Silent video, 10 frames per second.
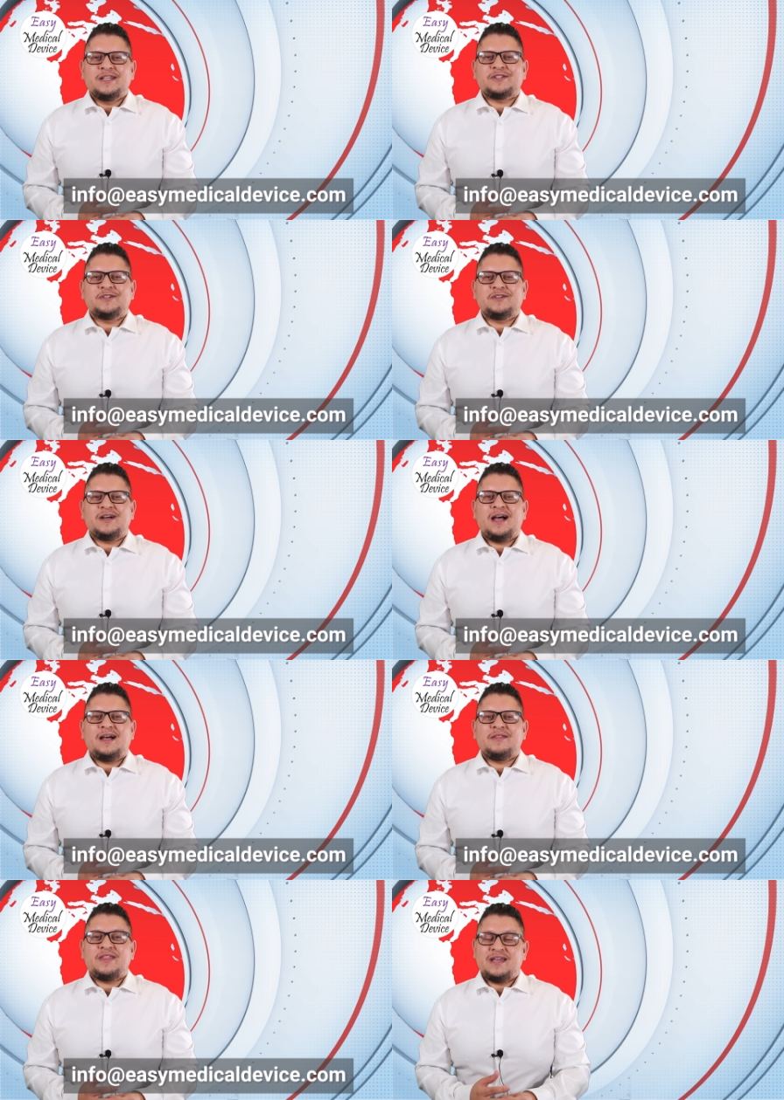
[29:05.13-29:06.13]
So
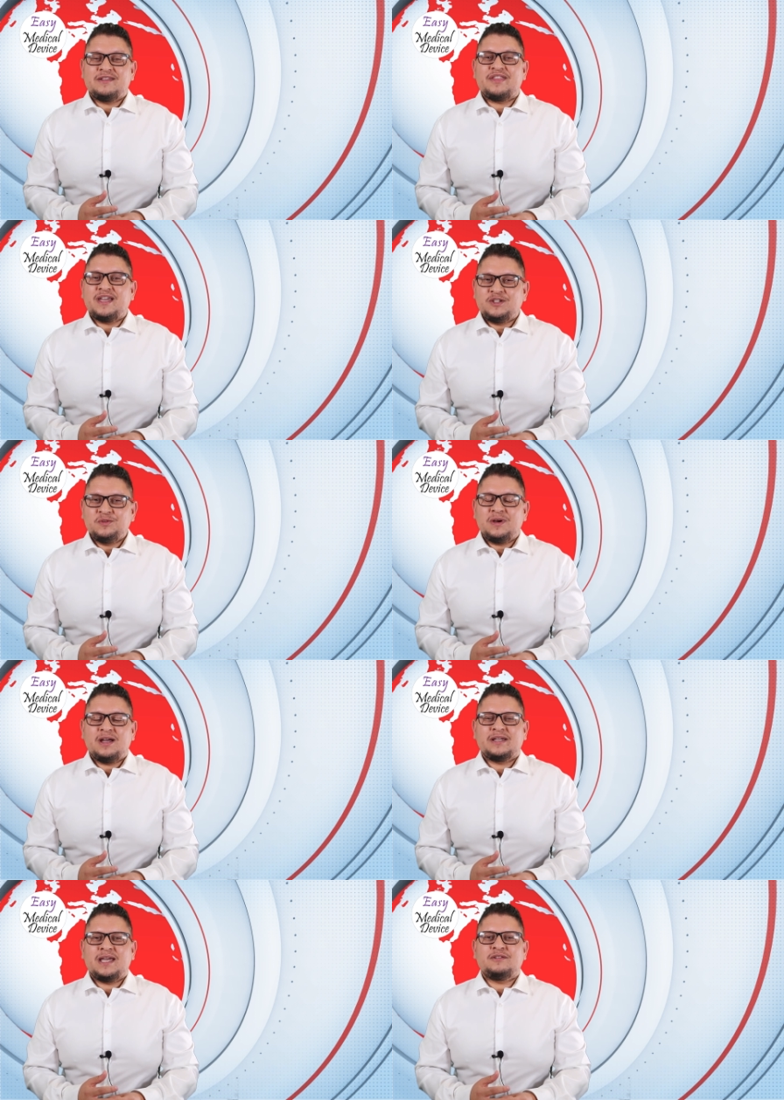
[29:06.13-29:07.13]
then thank you
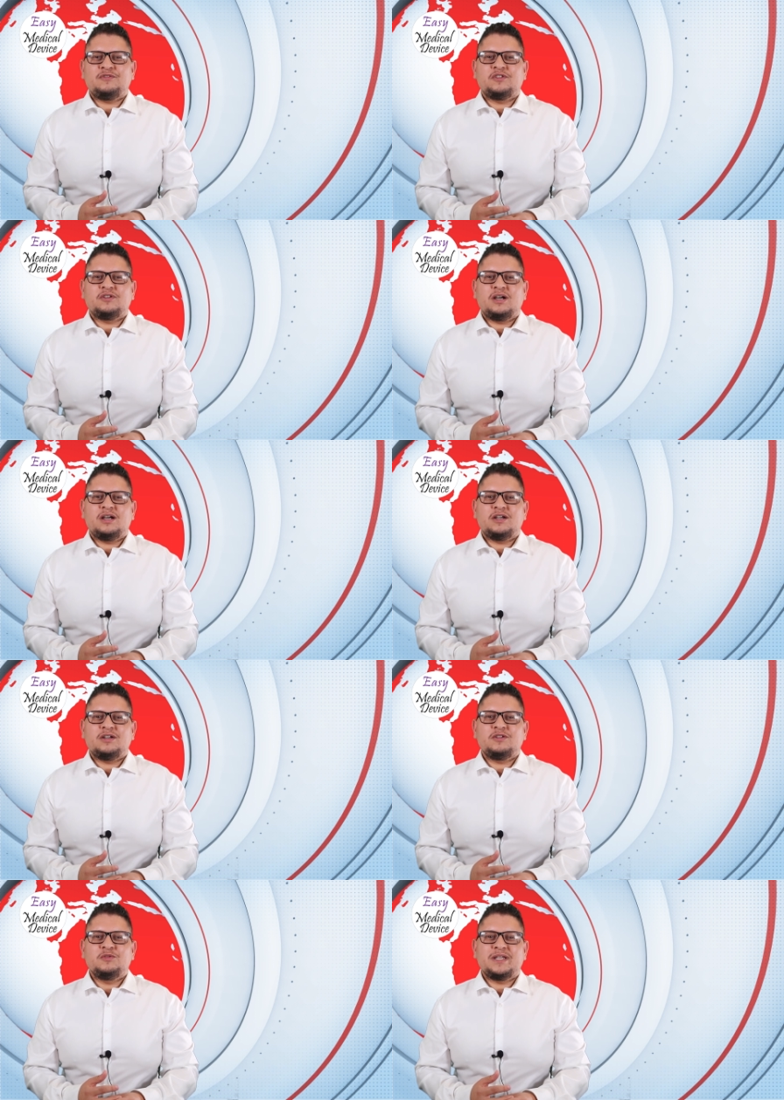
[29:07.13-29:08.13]
again for
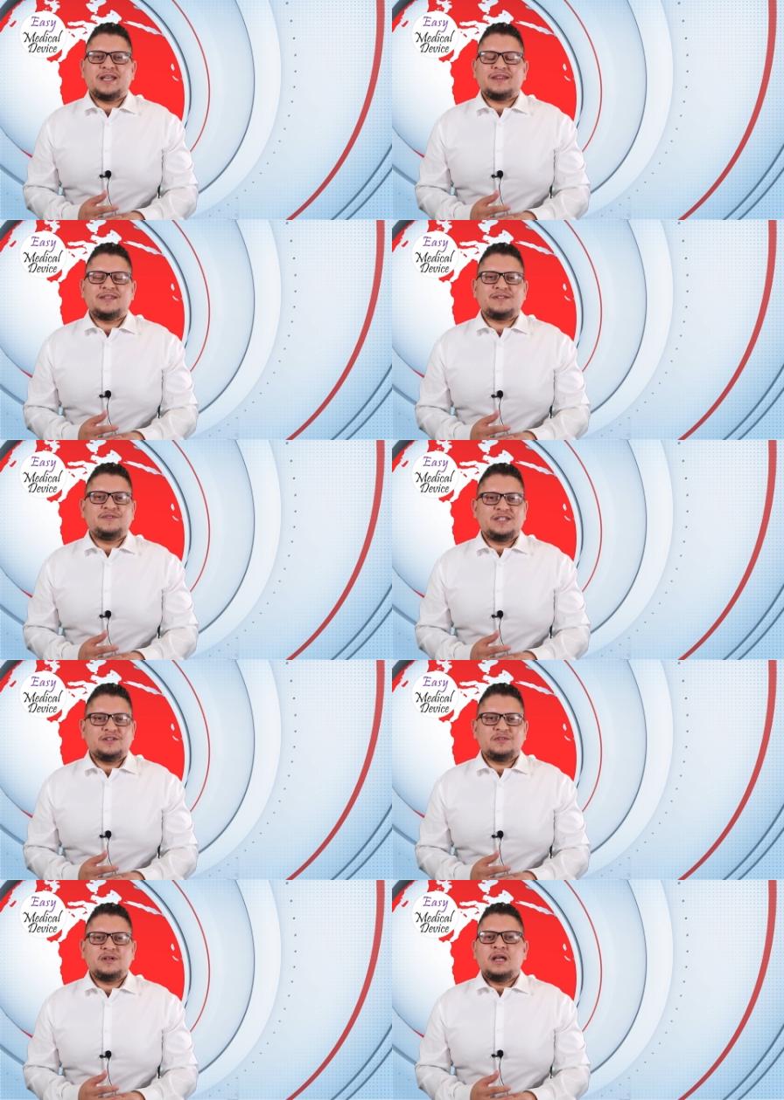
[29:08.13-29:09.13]
looking at this
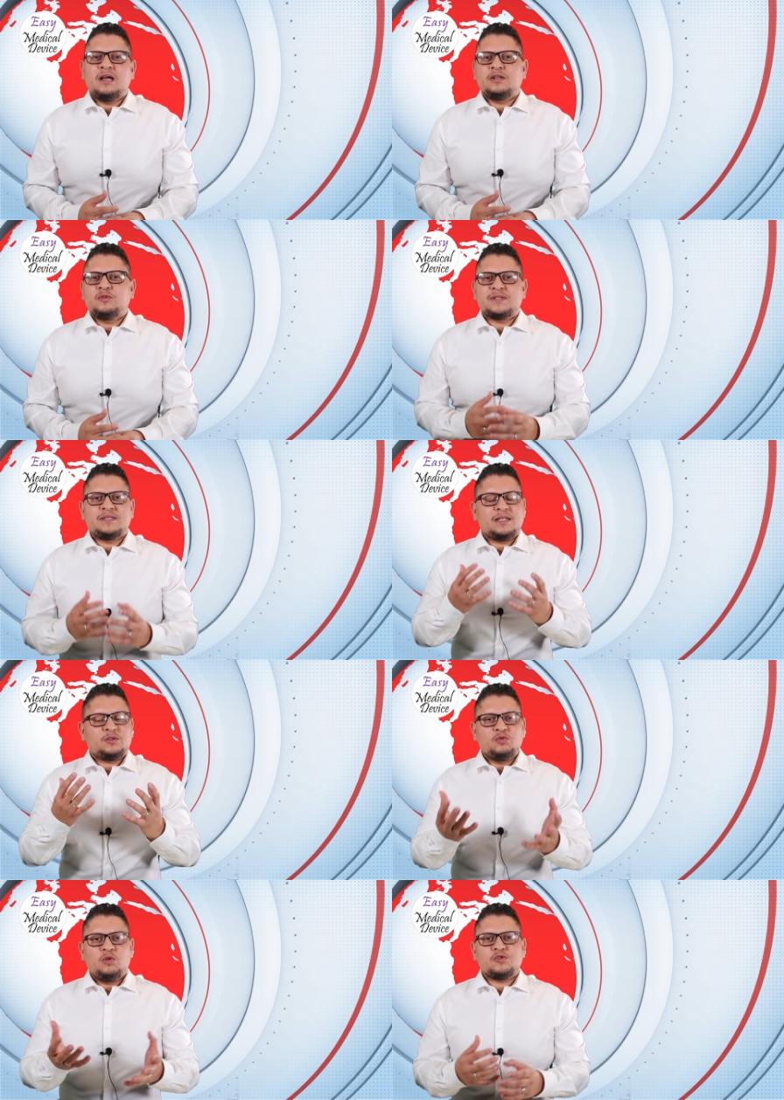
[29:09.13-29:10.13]
video don't
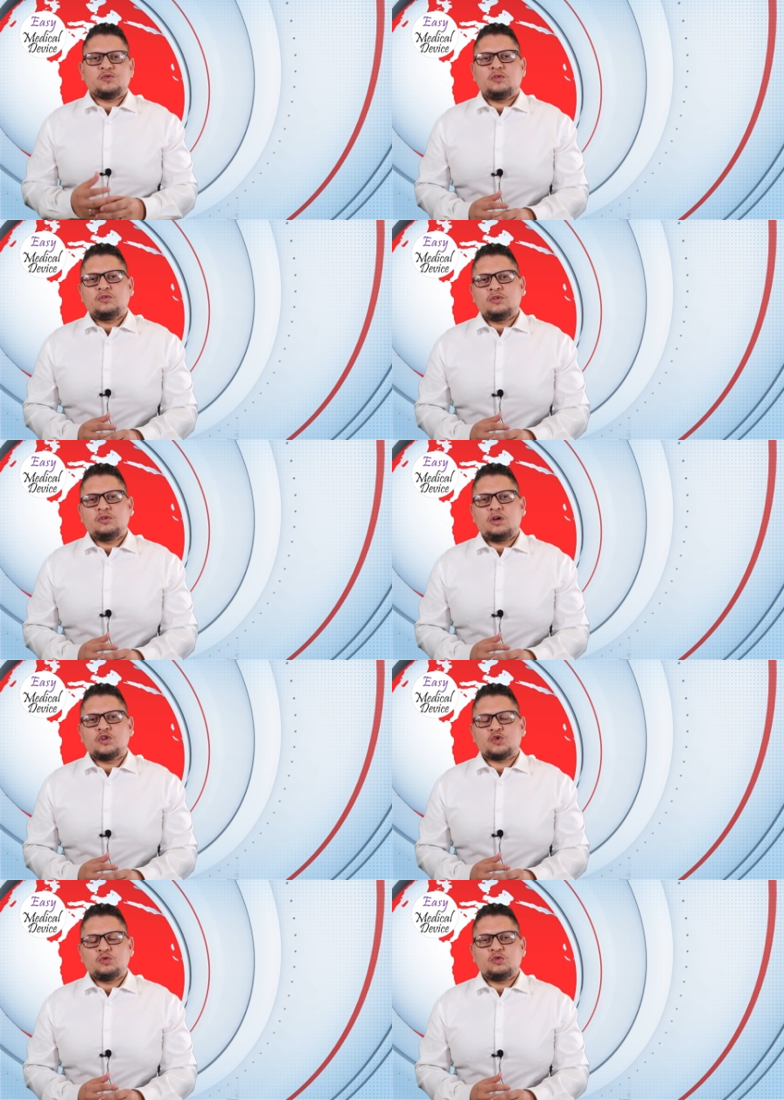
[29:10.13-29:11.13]
hesitate to go also on the uh,
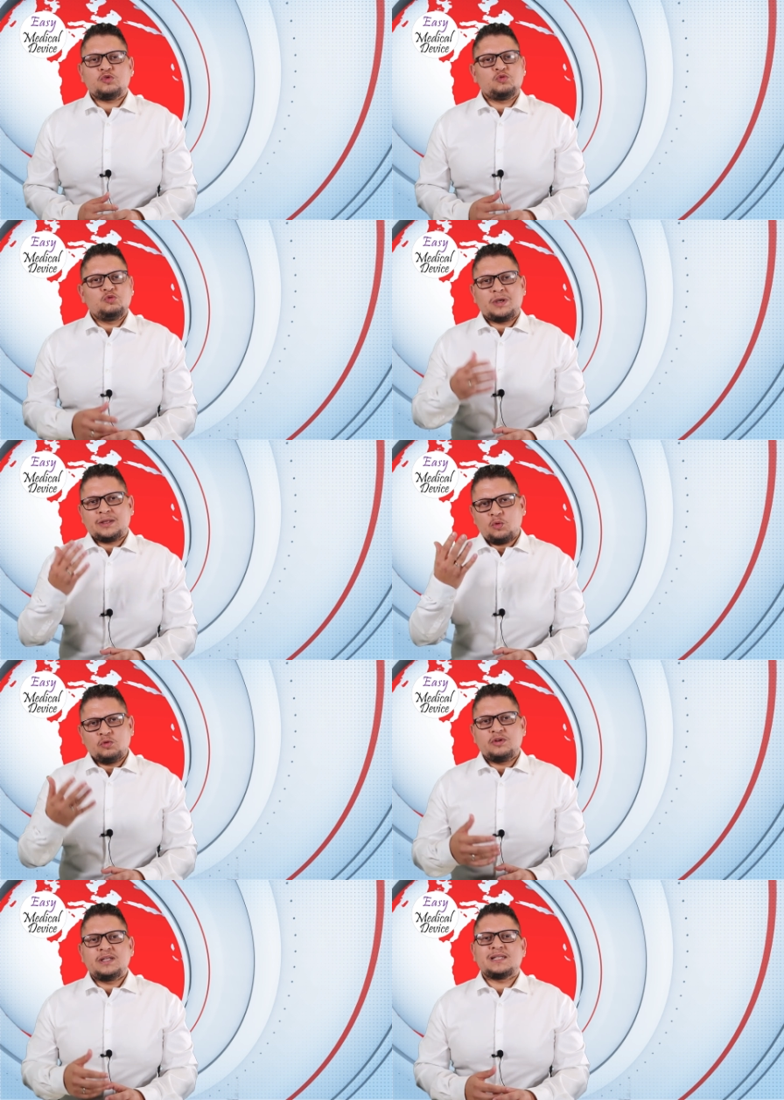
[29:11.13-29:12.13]
show notes to look at
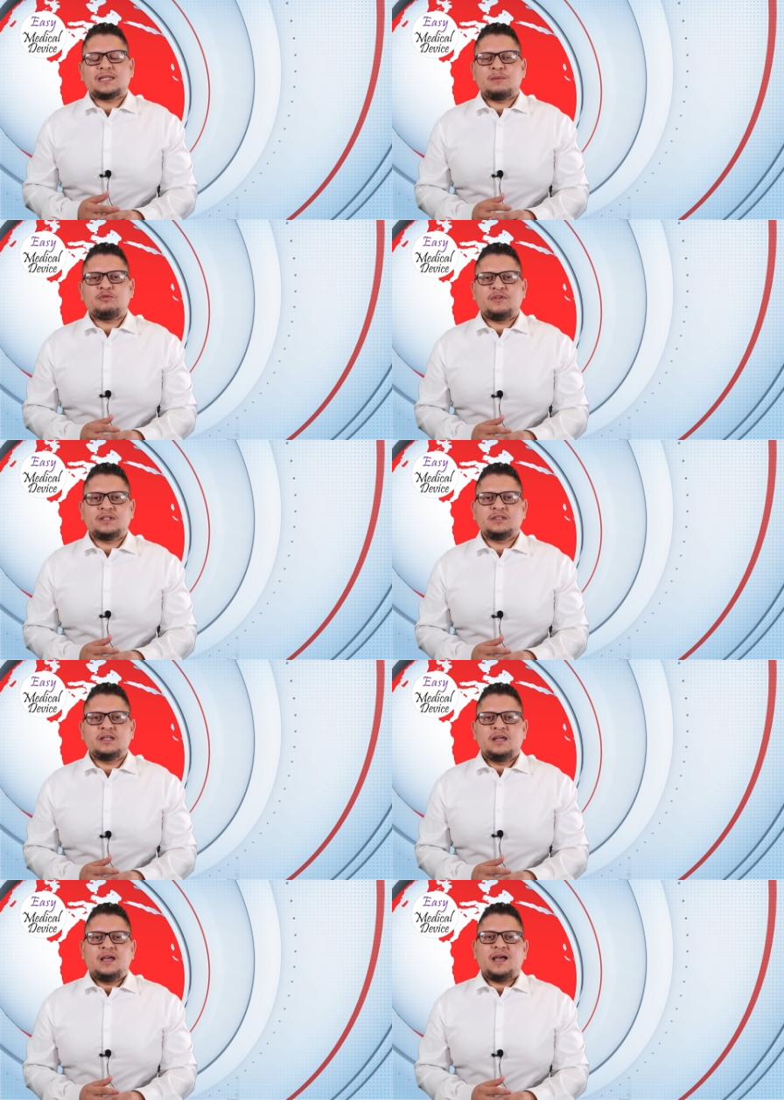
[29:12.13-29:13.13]
all the links that I provided
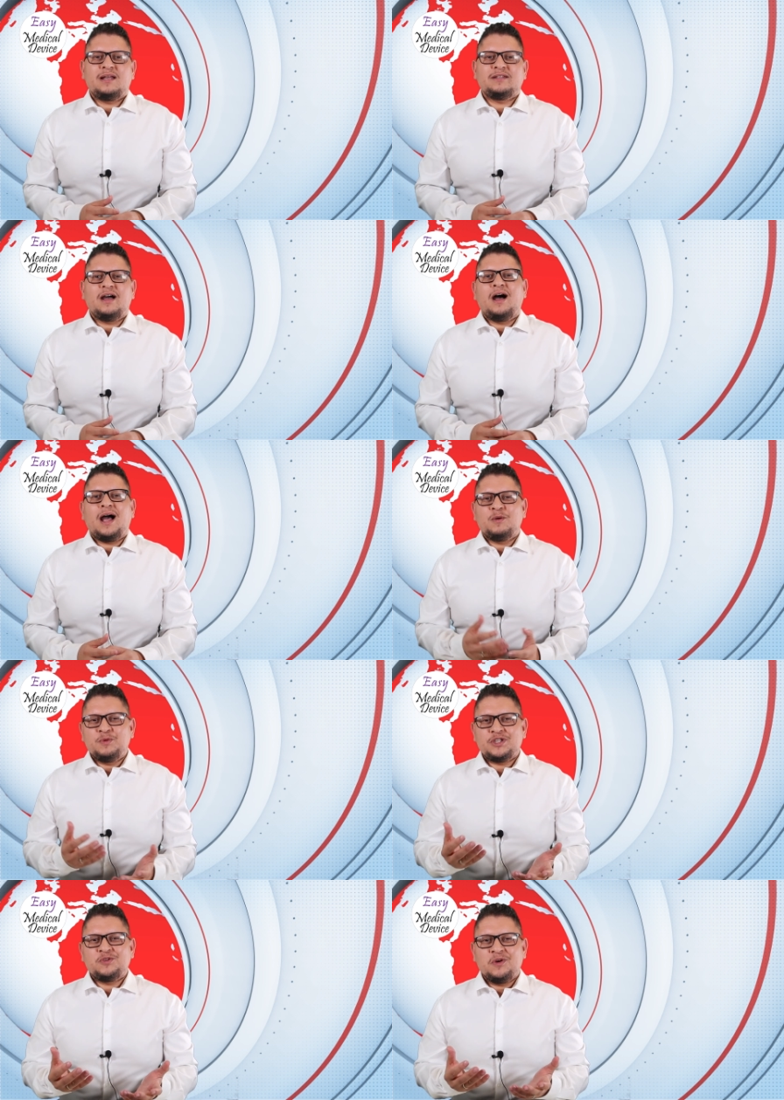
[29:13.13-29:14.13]
and uh, I
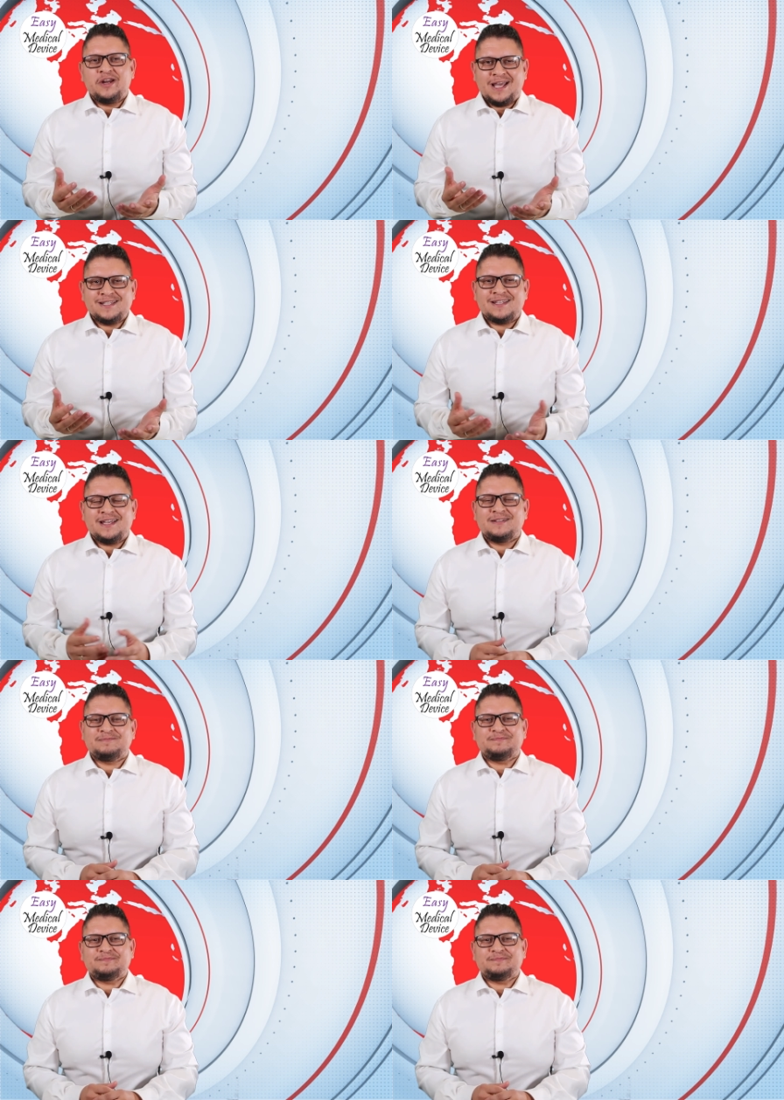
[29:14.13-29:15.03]
wish you a nice day.